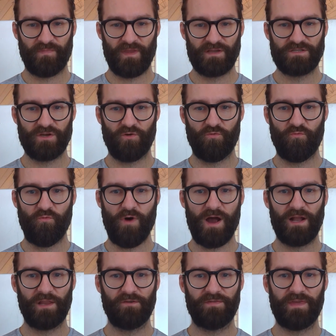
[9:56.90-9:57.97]
So
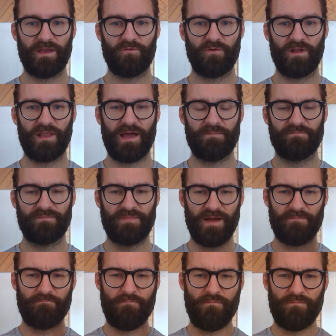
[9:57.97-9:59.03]
while you think, well,
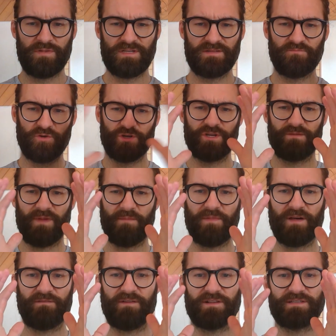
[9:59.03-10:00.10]
I'm smushing my
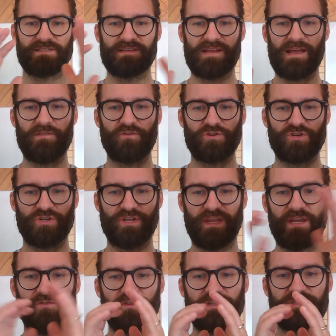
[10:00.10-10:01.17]
blood vessels together, it should
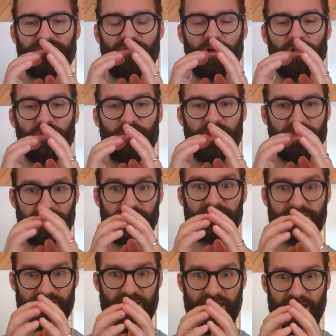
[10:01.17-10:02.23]
decrease the volume, it
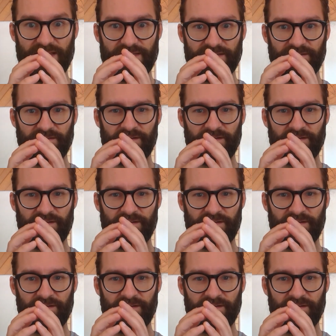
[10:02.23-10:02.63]
does that.